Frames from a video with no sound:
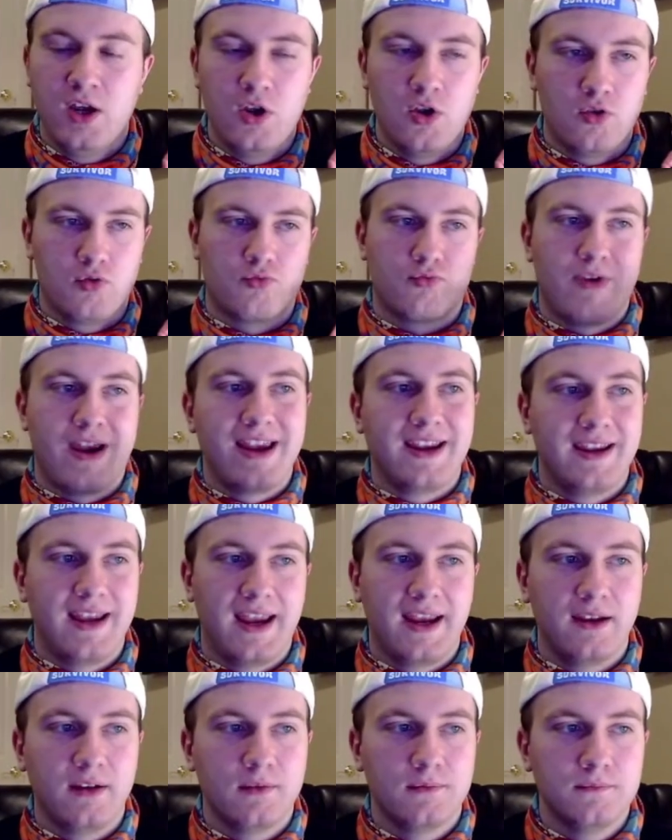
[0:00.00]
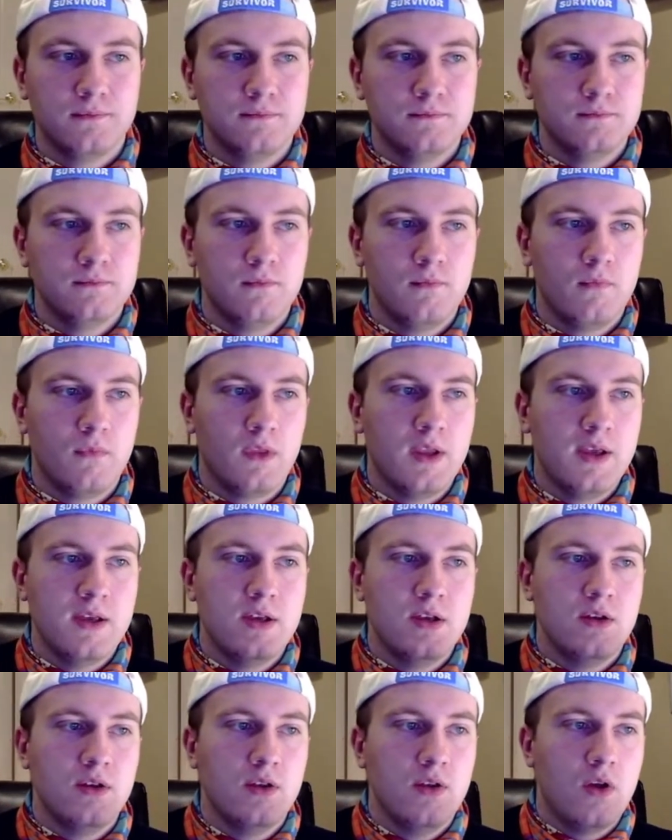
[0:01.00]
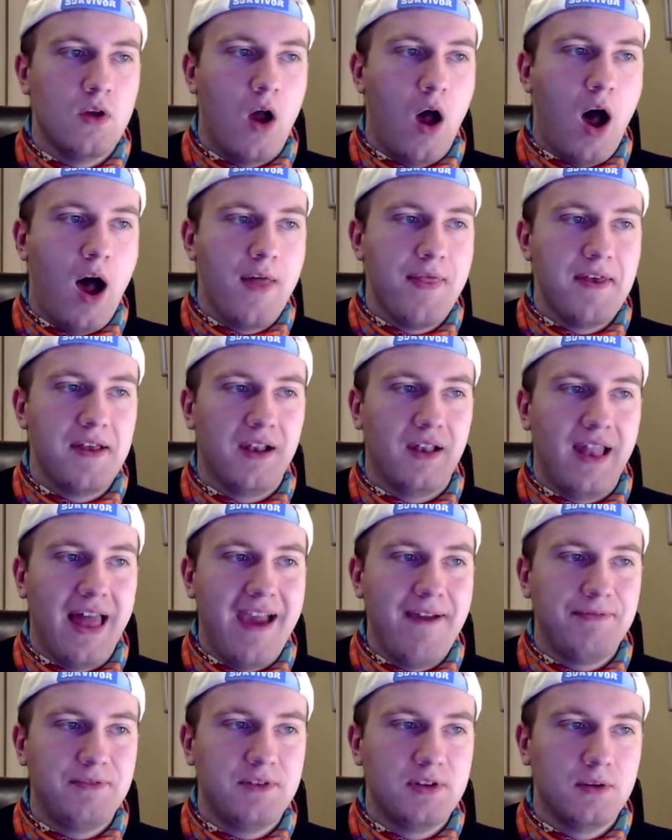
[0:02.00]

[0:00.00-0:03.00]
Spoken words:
ranking. On the left